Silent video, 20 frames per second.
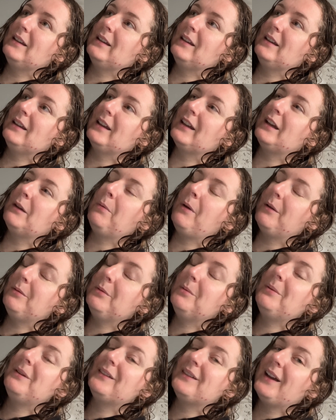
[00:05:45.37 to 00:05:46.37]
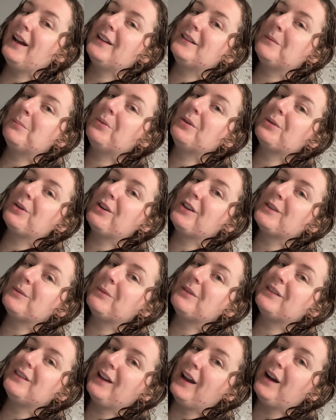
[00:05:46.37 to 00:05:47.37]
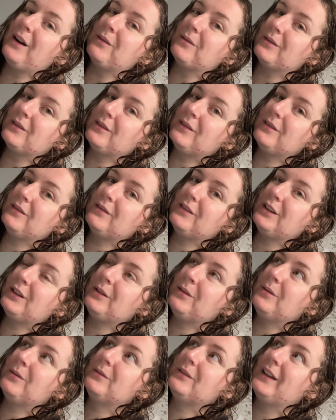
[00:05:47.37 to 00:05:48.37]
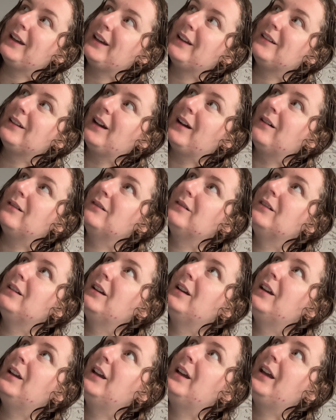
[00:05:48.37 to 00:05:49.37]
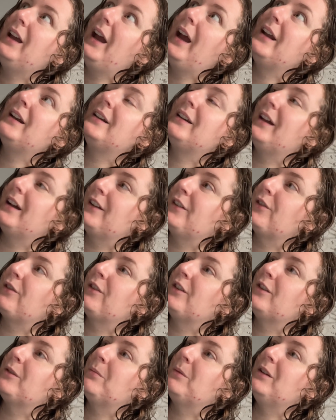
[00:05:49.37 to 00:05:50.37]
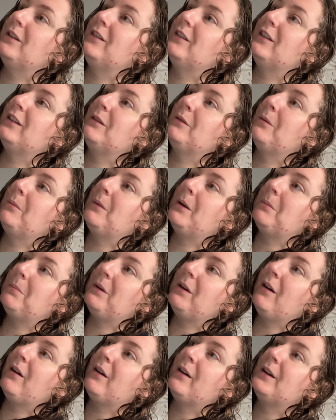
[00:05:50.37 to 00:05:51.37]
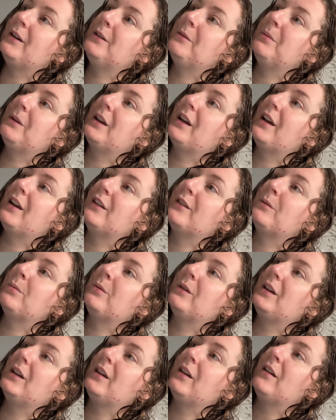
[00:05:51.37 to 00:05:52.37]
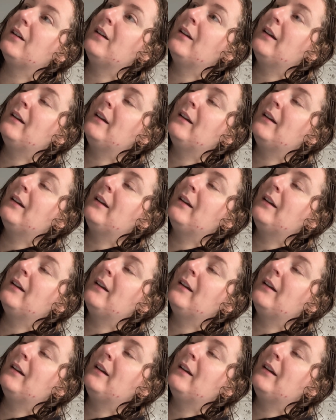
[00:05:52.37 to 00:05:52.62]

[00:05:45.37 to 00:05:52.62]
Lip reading: like, I'll probably be sad to put Christmas down, you know, take it down, and next Christmas might be hard, because we're